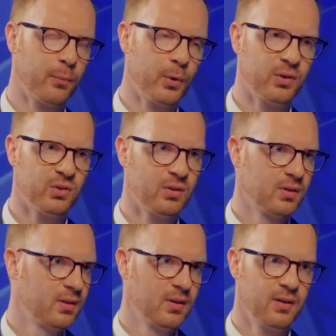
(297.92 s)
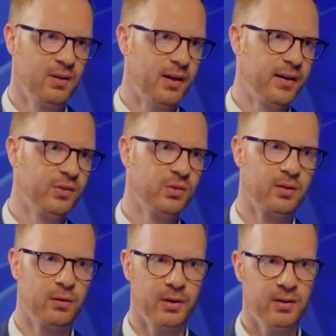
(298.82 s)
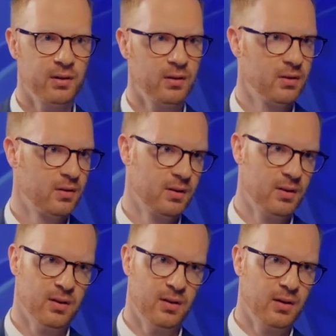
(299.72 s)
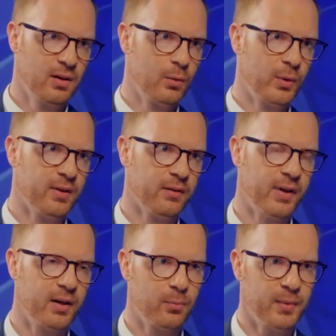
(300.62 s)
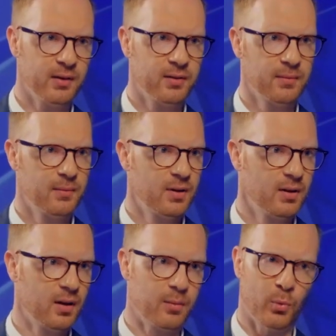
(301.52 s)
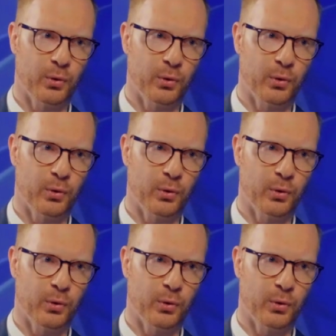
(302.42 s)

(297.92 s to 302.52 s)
words, higher security, green environment, a more